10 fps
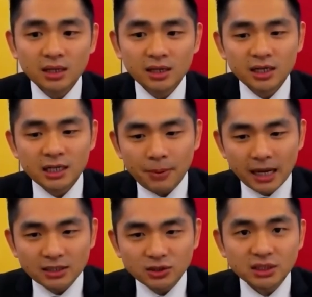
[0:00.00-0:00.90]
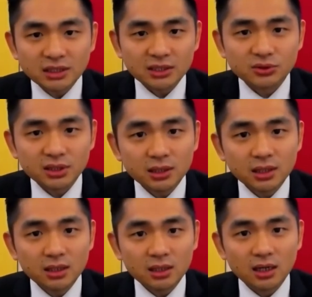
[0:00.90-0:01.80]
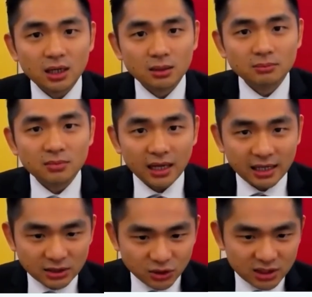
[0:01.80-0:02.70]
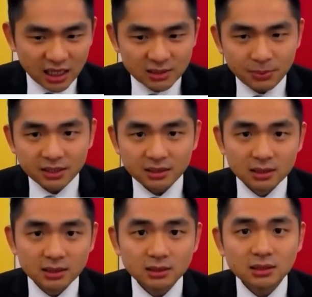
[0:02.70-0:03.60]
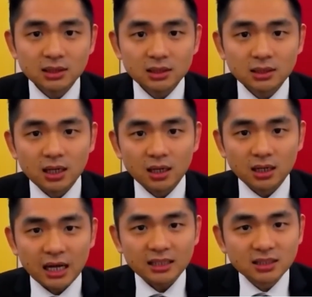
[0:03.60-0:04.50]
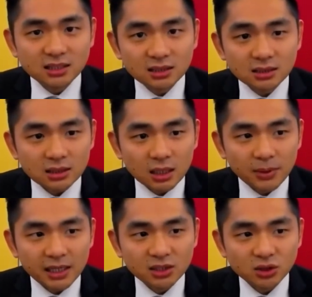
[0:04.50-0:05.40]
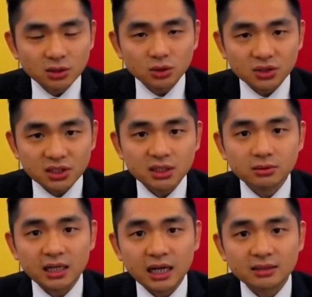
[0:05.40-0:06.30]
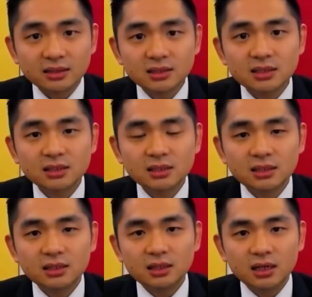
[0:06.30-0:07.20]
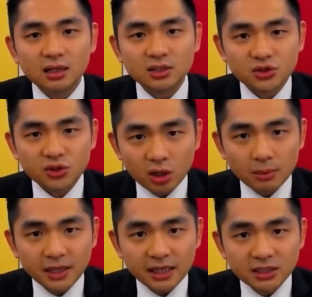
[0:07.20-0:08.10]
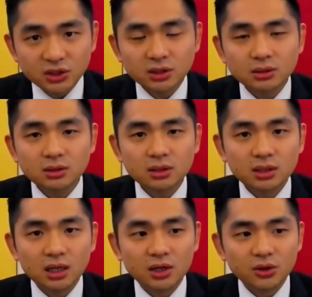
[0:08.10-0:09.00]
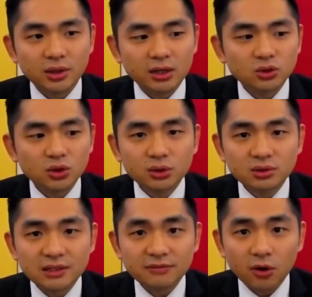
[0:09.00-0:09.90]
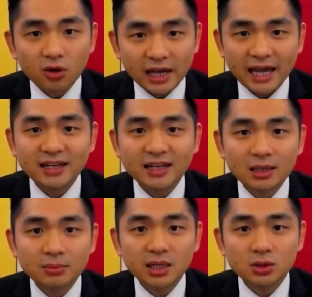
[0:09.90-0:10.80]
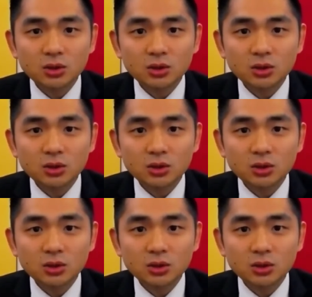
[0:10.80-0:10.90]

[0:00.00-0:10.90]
In the packaging industry, like I just explained earlier, carton application to seal the cartons, straw application. You can also use it for can labeling